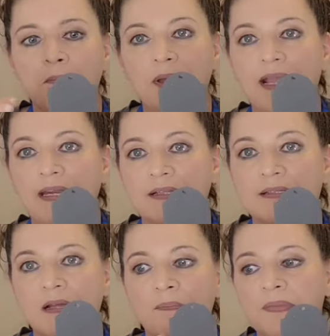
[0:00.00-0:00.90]

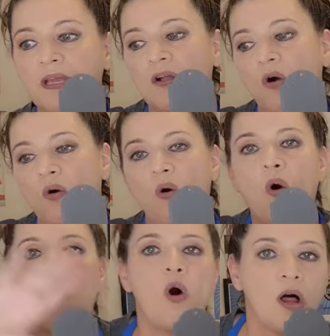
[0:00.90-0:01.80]
painted something
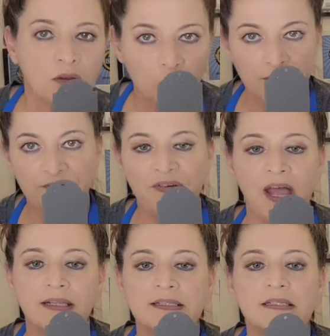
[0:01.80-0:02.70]
all wood
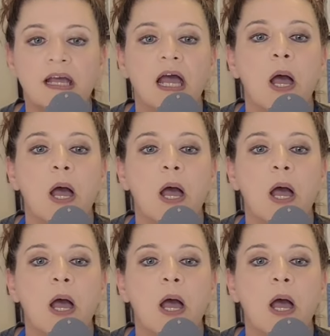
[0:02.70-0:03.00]
fence,